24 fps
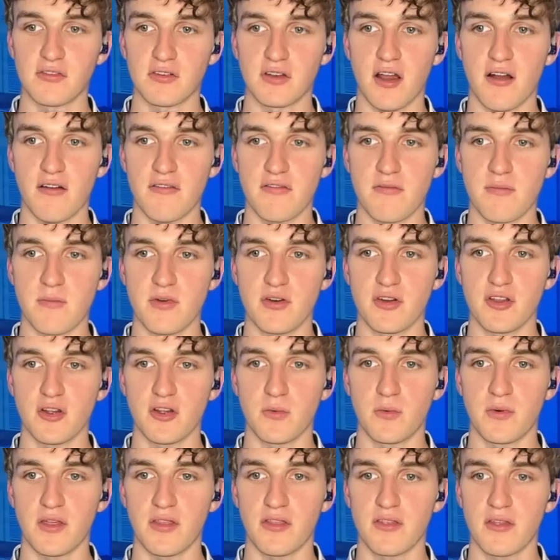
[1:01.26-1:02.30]
if you're not familiar
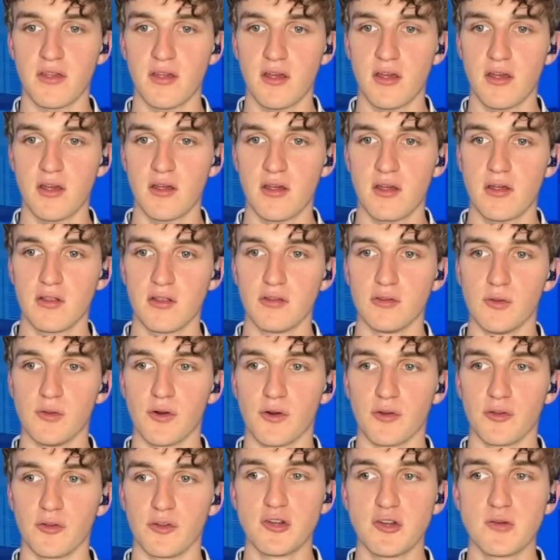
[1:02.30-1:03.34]
with
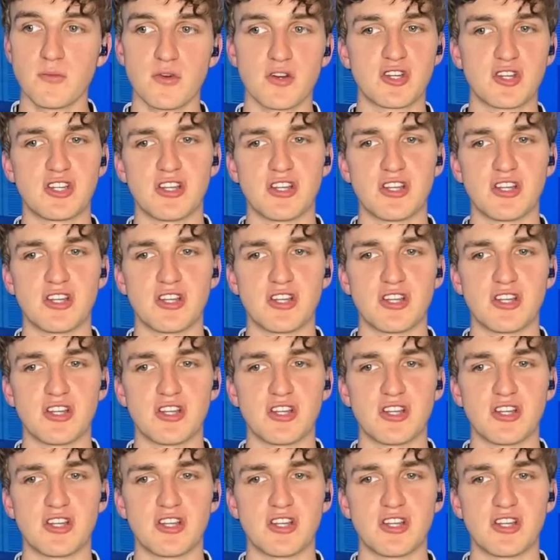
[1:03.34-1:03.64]
Laura Loomer,